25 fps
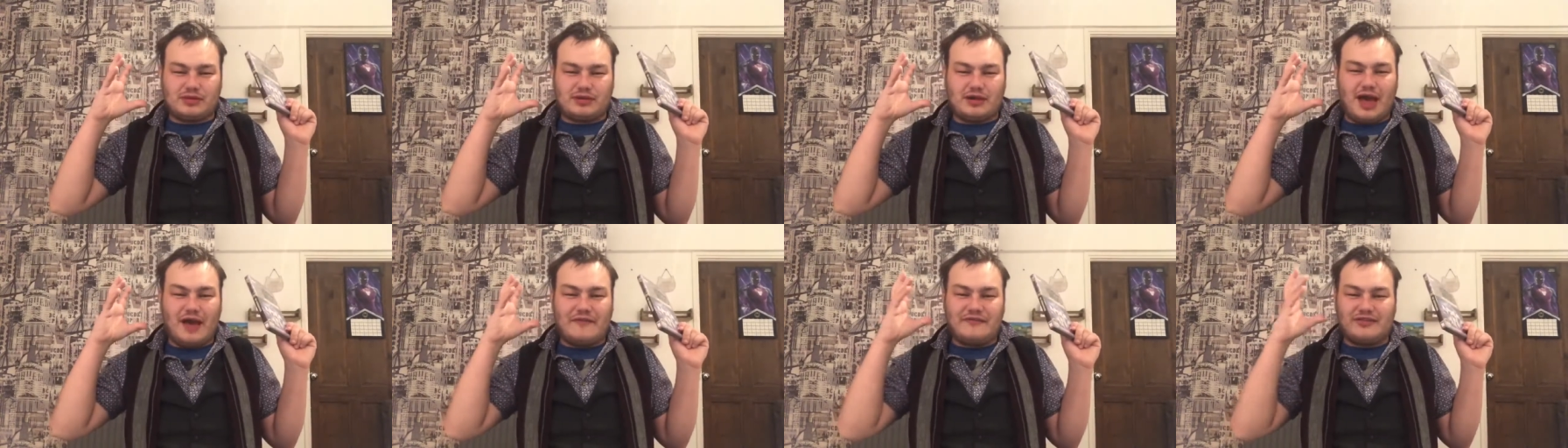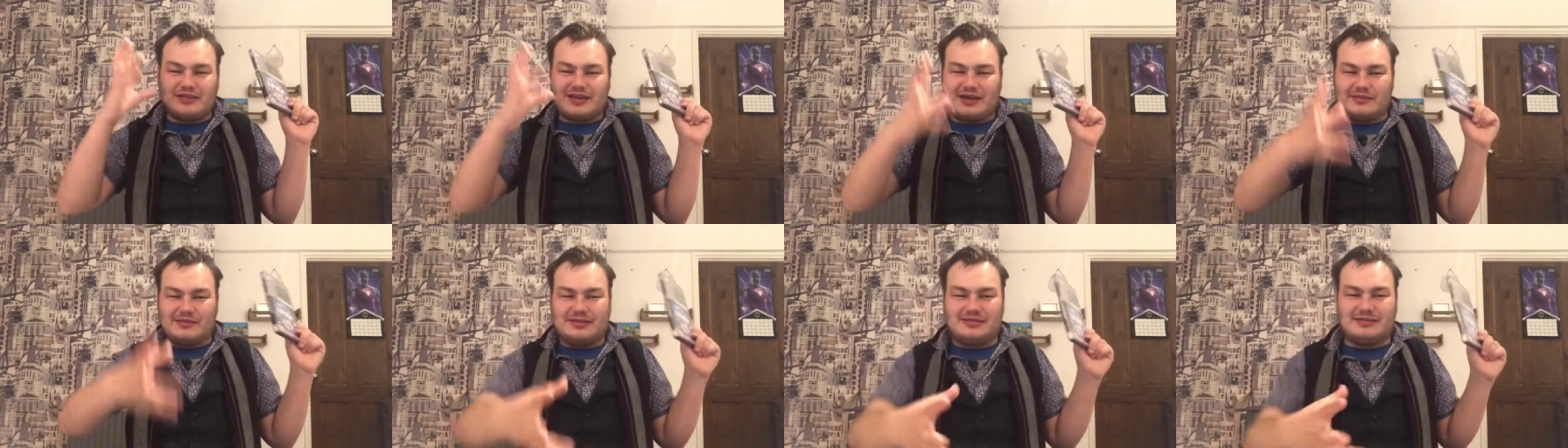every
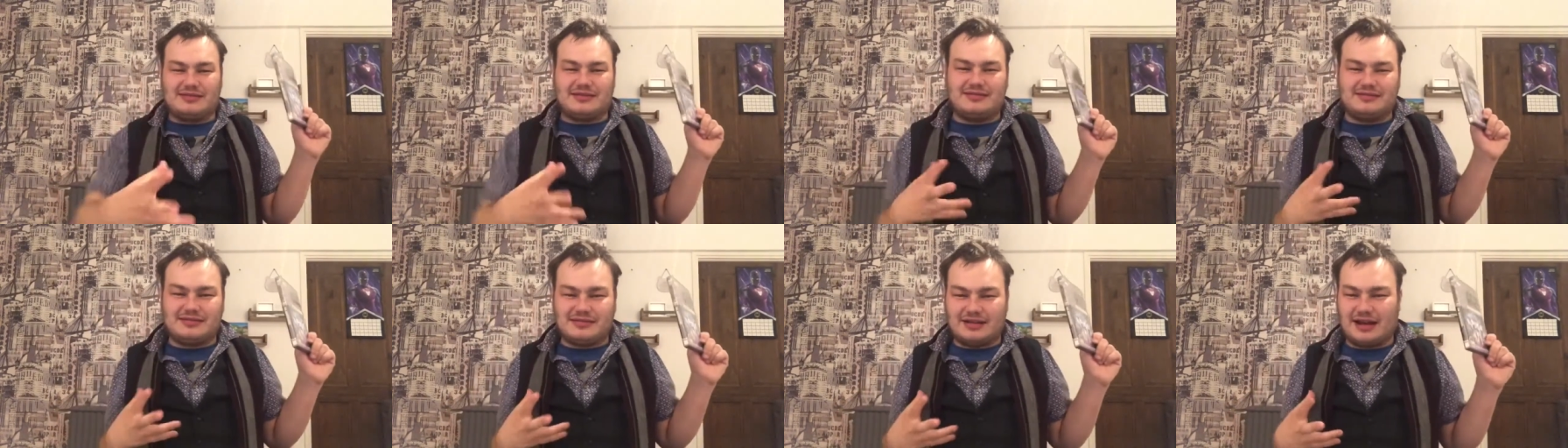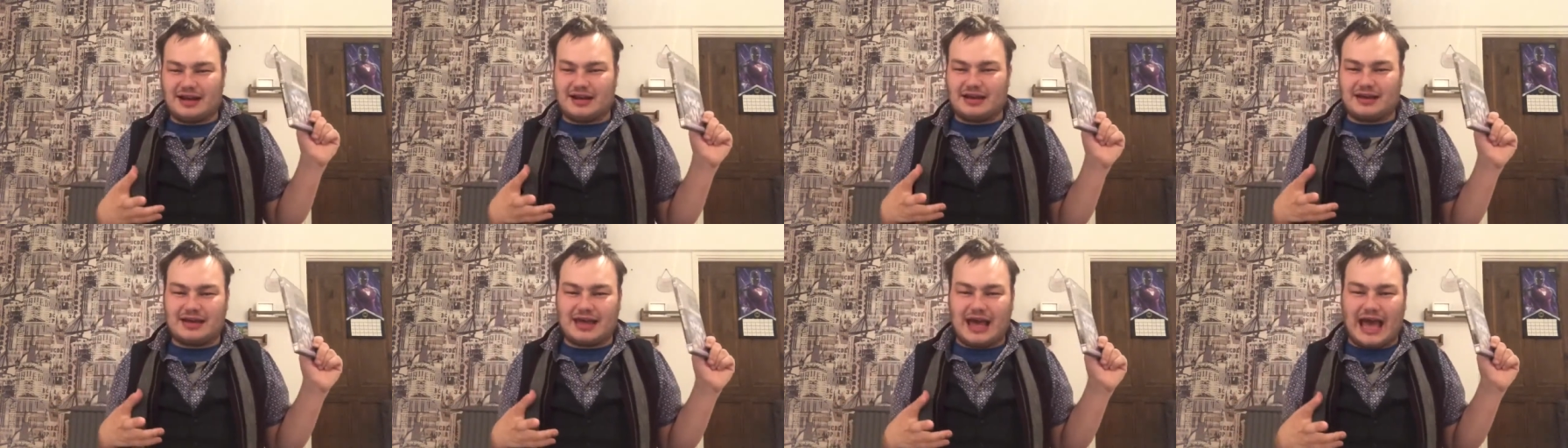time he sees
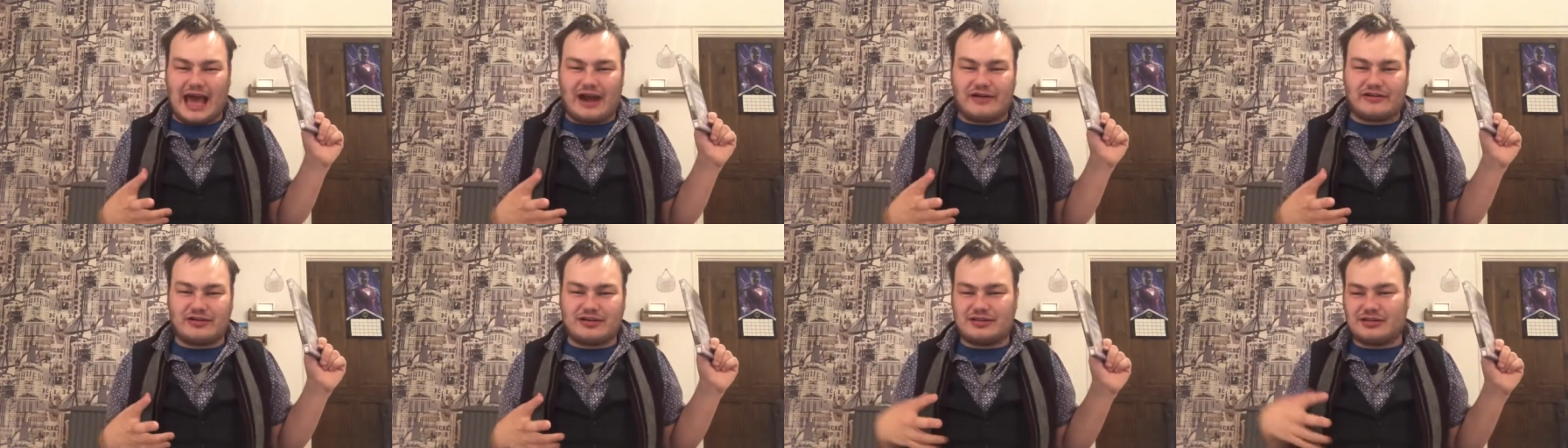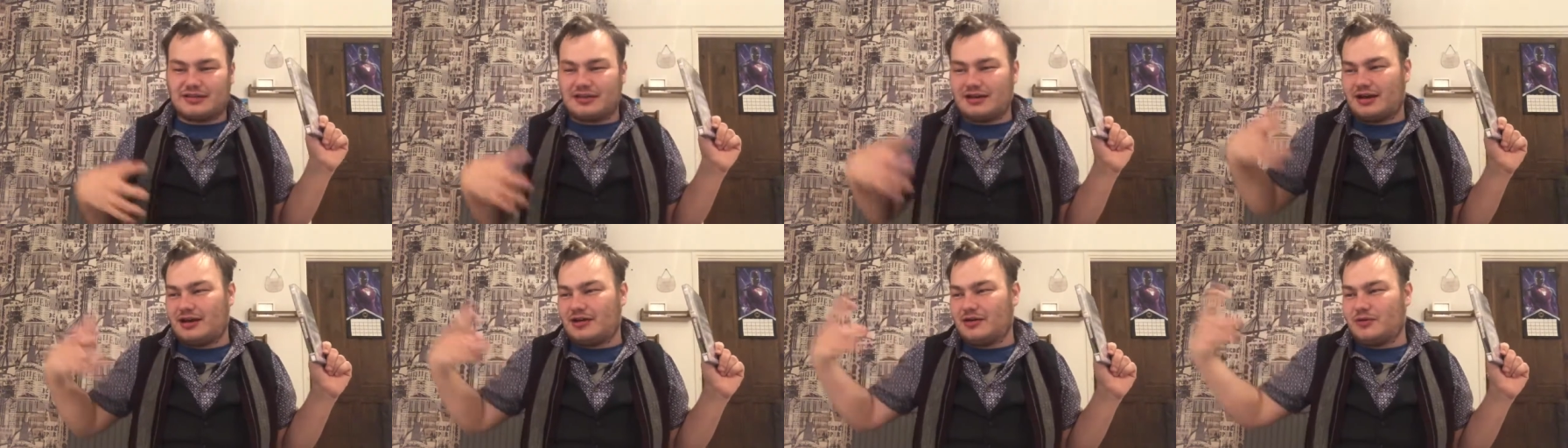like a
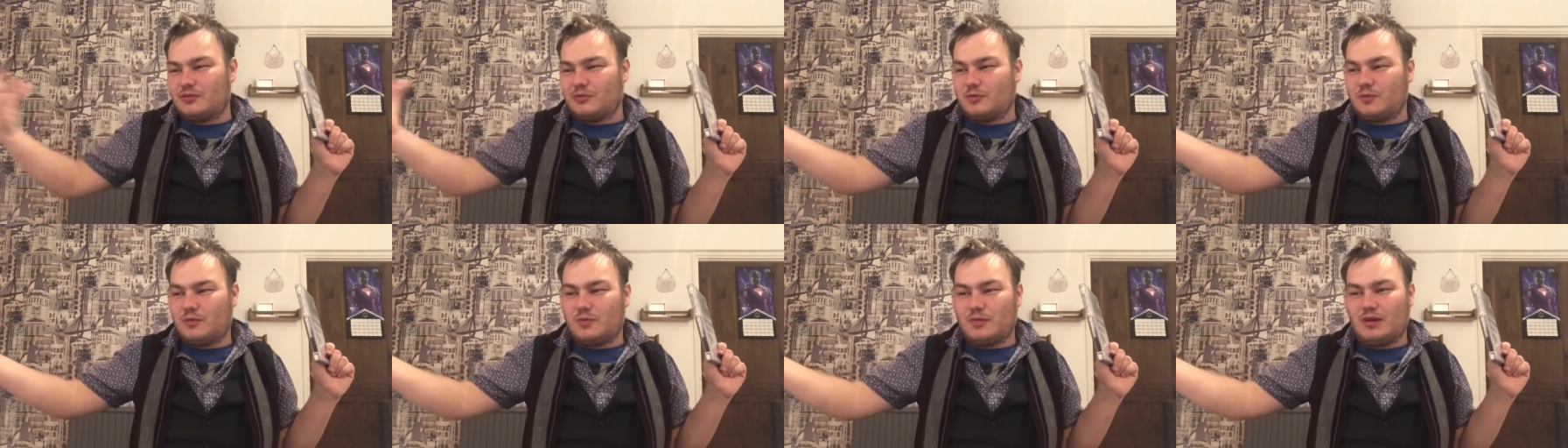character,